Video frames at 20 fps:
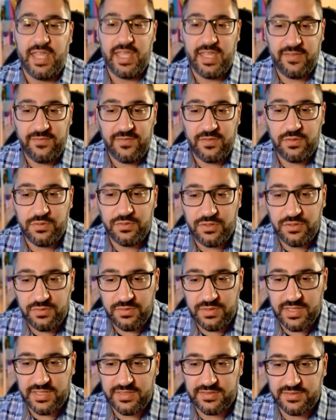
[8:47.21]
If you
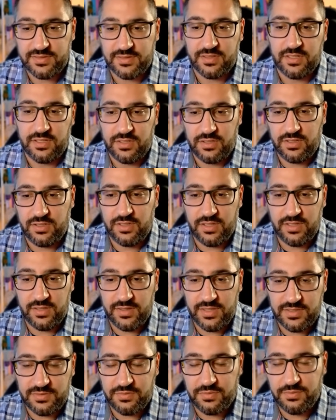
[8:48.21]
do this,
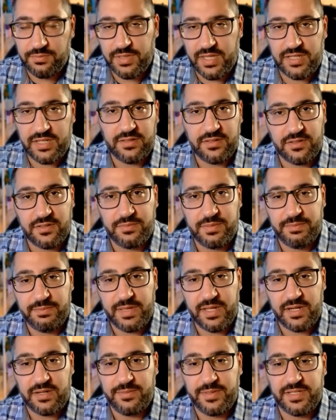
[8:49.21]
this will blend a little bit
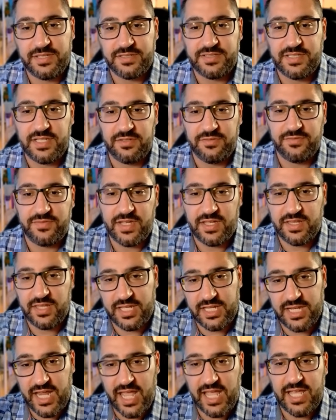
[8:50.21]
better because now you've got
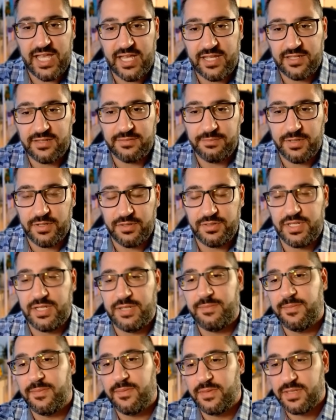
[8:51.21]
like an AI
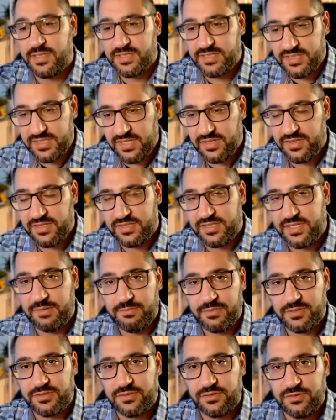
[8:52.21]
component, still the
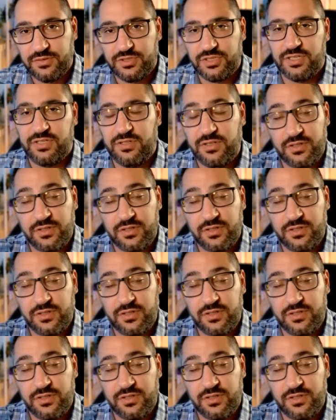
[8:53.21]
same resolution.